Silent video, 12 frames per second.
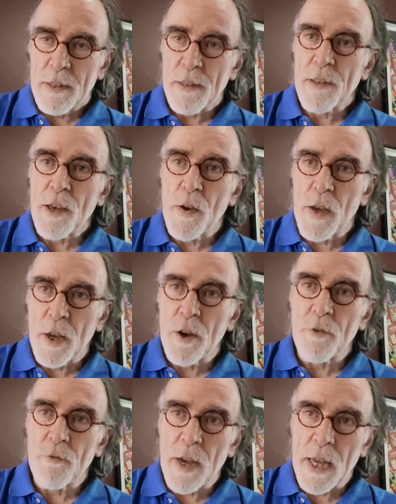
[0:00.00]
that's going
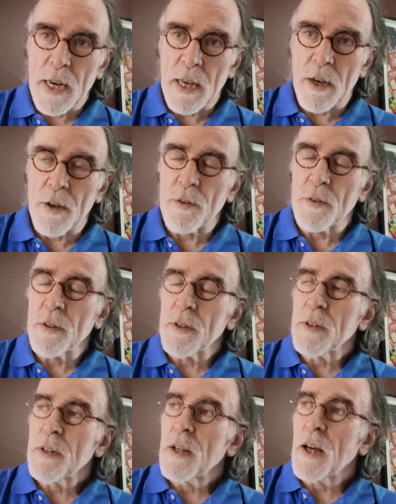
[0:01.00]
on right now.
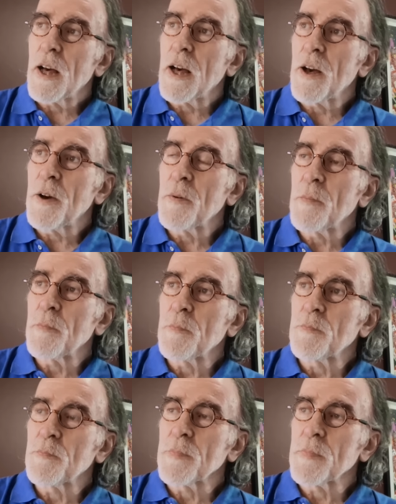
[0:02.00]

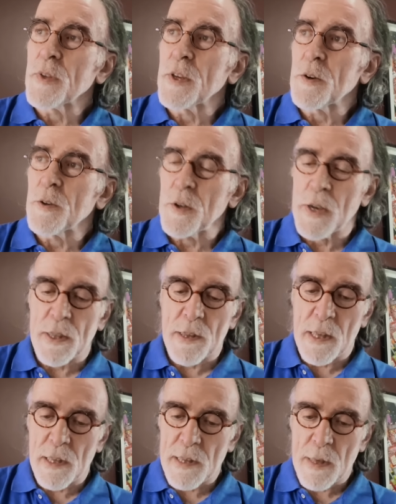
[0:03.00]
Um, you know, you had
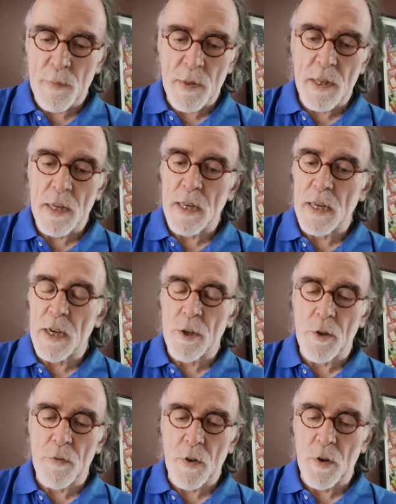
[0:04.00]
TSMC, now
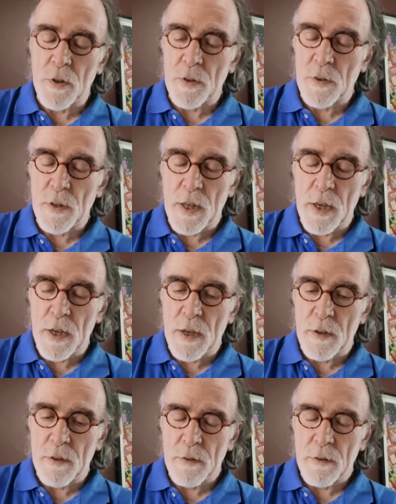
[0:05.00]
you've got uh,